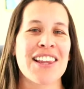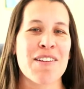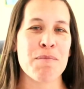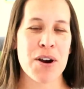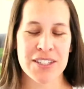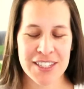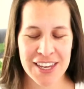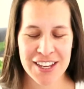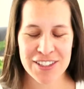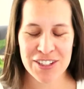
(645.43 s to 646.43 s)
Mars and
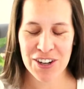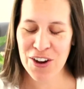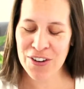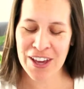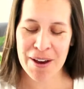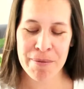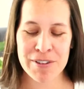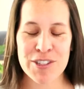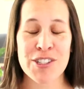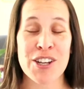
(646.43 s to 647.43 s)
Cancer. Okay, we're
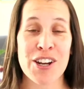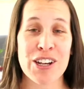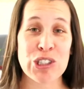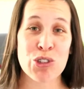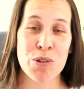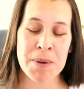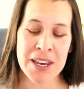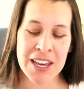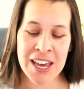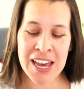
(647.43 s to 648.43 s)
just gonna go
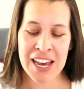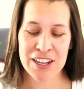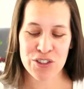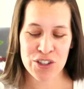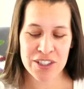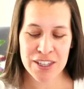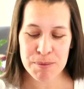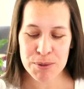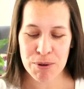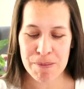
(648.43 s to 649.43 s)
swimming and just
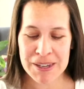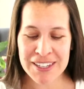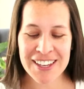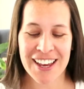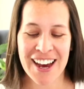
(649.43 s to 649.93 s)
keep swimming.